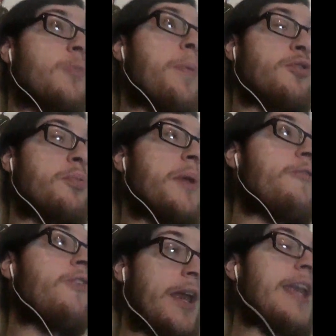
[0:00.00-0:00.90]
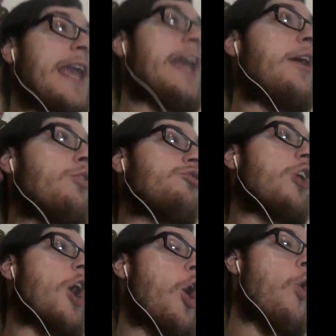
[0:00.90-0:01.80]
supposed to be a fucking heel.
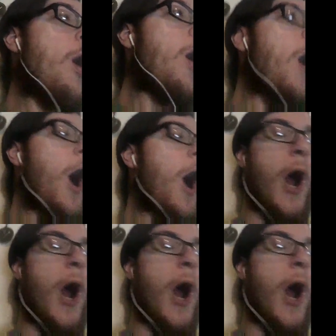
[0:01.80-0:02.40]
So,